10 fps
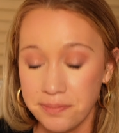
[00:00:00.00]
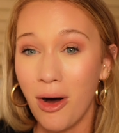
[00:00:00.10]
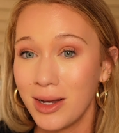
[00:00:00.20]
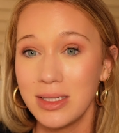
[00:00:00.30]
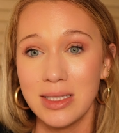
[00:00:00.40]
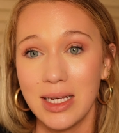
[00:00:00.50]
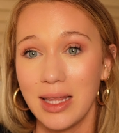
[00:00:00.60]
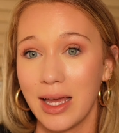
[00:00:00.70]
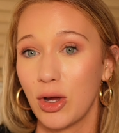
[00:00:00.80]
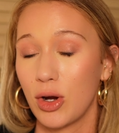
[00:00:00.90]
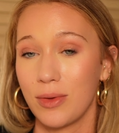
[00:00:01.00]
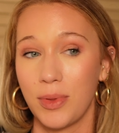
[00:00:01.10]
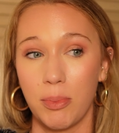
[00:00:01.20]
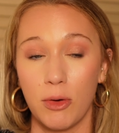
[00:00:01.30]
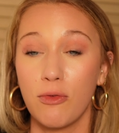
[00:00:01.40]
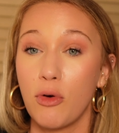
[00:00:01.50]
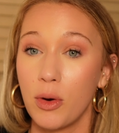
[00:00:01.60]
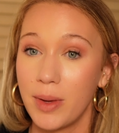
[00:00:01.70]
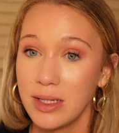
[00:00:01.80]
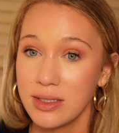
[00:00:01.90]
Honestly, like the
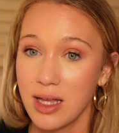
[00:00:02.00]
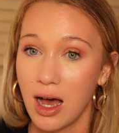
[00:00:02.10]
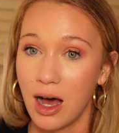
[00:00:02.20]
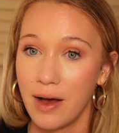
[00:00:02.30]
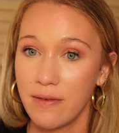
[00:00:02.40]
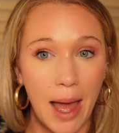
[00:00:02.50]
performance of